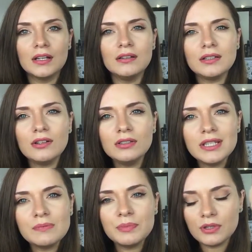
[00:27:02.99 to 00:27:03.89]
Look at all
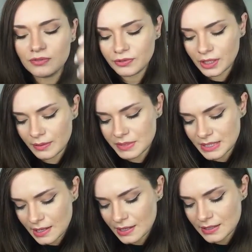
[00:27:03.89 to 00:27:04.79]
these beautiful
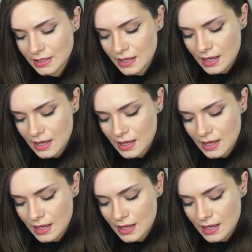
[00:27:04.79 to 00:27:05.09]
lipsticks.